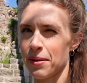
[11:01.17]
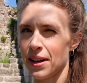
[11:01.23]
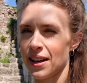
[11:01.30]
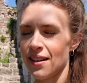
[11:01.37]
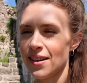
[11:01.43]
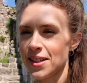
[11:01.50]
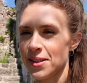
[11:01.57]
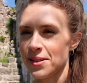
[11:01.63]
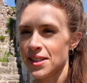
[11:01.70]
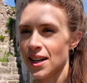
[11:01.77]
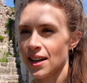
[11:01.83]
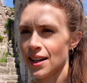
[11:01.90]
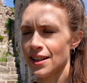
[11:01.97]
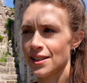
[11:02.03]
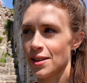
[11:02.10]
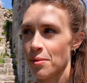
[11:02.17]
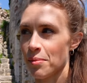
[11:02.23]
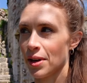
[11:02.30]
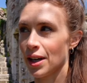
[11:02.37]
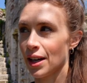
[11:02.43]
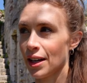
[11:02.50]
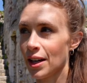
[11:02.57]
we also started. So I'm
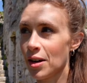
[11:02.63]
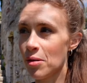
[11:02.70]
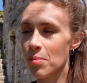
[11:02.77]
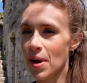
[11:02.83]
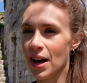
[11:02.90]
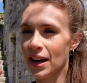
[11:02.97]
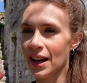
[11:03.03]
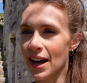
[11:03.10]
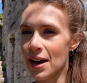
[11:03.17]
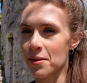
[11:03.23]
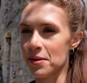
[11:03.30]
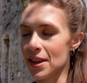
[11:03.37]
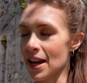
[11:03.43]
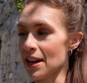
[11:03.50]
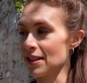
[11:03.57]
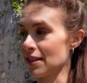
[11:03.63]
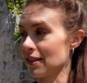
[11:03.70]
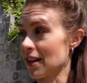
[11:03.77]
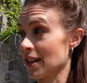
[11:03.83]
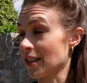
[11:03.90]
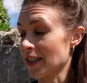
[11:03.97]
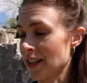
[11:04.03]
gonna go back out that
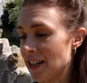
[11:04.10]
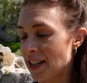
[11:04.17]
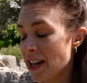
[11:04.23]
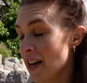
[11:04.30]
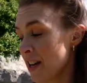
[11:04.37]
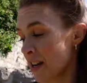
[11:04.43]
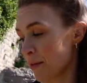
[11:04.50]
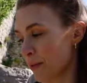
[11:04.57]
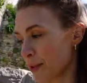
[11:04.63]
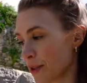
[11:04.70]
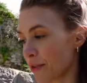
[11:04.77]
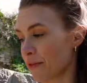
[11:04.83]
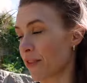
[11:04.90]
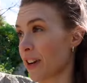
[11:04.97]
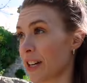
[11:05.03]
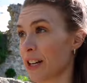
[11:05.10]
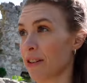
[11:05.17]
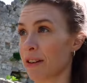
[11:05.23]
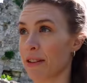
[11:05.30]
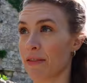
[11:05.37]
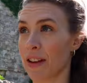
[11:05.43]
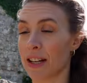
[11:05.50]
direction. We'll soon find
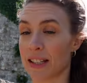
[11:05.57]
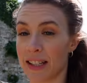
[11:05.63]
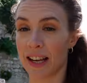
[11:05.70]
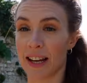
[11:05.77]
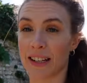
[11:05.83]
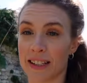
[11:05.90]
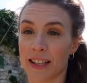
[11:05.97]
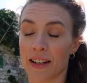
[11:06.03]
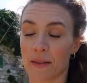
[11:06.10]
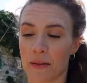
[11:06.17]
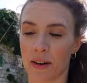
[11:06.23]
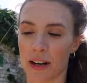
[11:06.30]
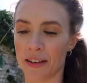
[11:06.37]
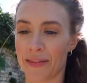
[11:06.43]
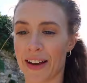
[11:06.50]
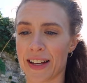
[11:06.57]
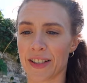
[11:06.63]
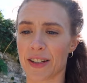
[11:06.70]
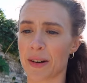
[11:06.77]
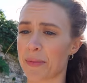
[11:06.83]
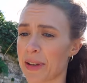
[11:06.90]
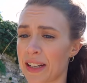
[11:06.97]
out if that's the exit or if I
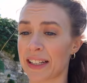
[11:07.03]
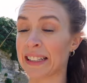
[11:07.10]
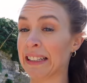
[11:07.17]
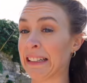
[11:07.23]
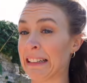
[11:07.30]
should have been